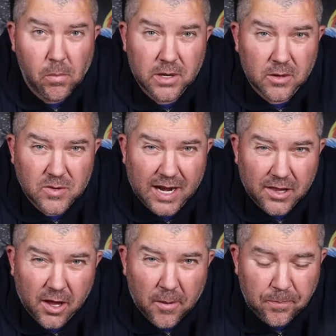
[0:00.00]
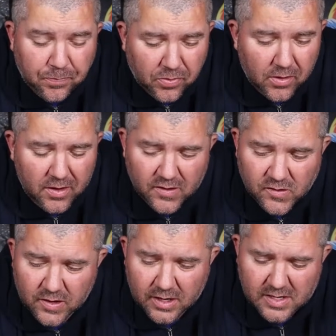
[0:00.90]
And I'm telling you,
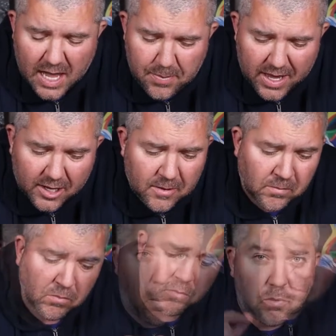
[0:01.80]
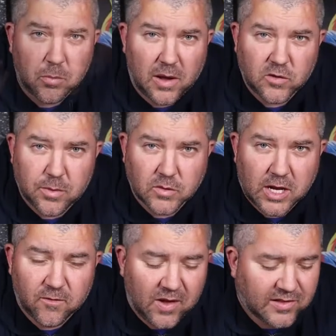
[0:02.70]
this is epic. The Masterbuilt's
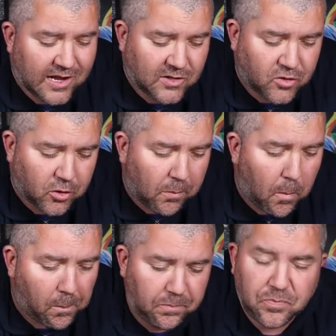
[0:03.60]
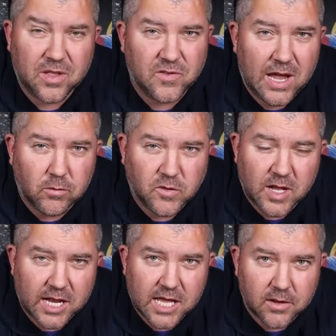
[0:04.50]
done a fantastic job. It's held
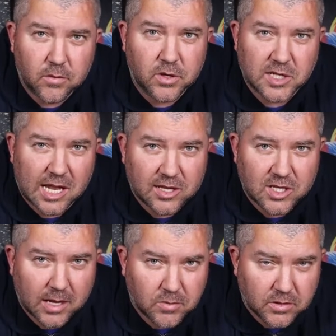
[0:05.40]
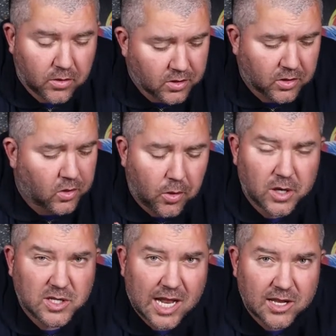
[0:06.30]
steady on exactly the same on,
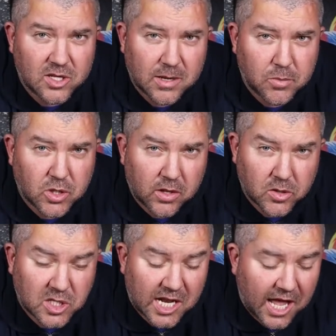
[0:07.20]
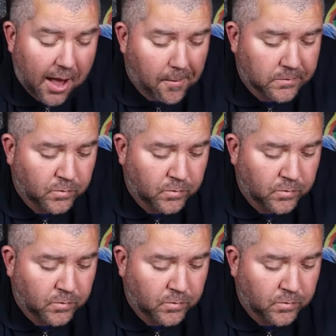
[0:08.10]
on exactly the temperature that I set it at.